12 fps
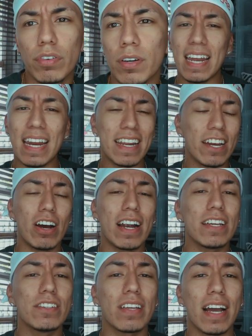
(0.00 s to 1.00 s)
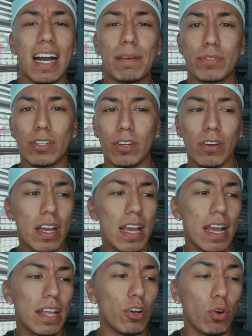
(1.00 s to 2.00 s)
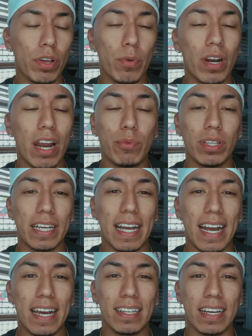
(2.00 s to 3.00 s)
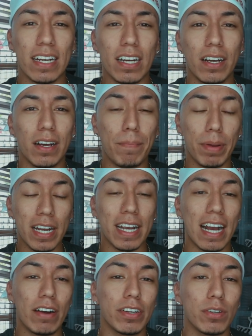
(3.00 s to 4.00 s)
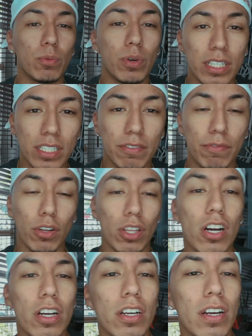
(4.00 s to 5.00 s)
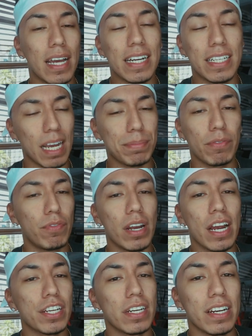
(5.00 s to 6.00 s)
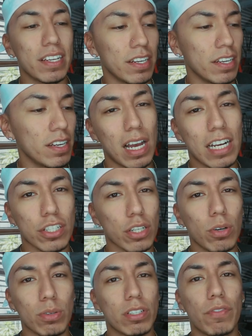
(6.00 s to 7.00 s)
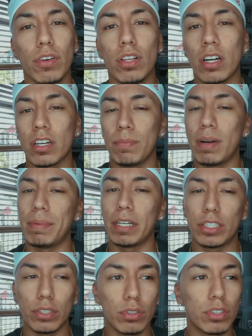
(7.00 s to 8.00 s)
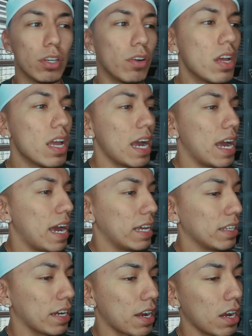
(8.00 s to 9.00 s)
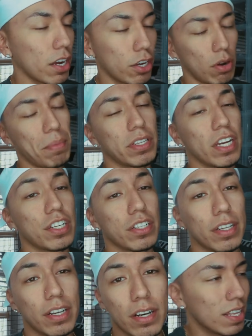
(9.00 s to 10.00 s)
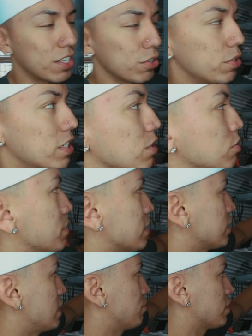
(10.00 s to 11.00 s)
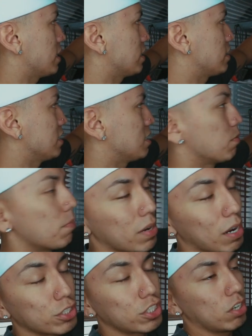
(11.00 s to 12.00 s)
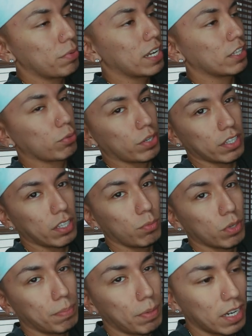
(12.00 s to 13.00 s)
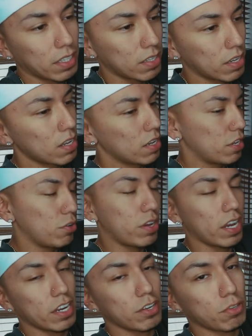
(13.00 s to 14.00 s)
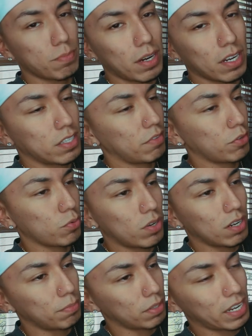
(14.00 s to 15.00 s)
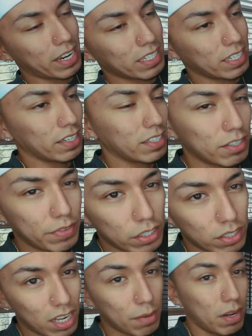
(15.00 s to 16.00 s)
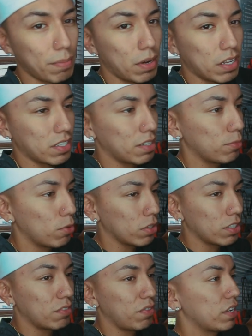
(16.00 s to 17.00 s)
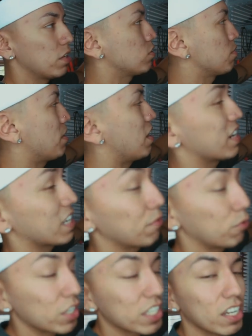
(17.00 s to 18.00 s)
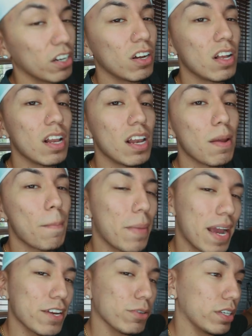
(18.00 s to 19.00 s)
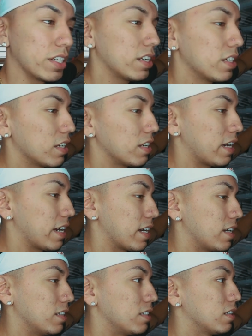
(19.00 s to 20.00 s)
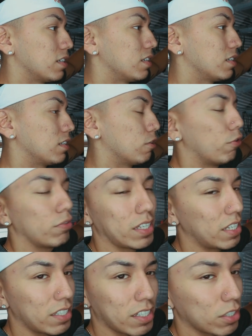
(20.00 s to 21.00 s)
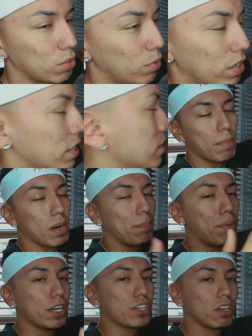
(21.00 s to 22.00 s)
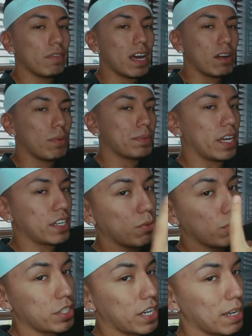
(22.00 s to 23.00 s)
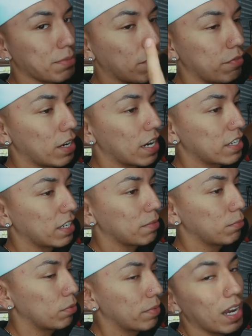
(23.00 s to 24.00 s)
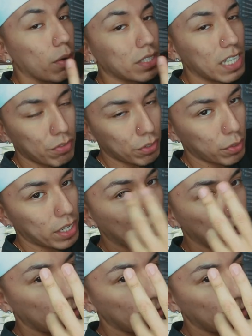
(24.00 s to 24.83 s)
ever, and I didn't know how to use the app, so the only one I really had like a big account in was Footlocker and Champs and Foot Action I didn't. I just always went to Footlocker to buy my shoes so I had like a good reputation there. That's the reason I was able to, able to, get these. But I was still able to get three of them with bots. You can use bots if you want but like I said this video is not about bots anymore. This video is about how to get them for retail manually and the easiest way. But I'm pretty sure if I had a reputation with Champs and Foot Action at the moment I would definitely would have got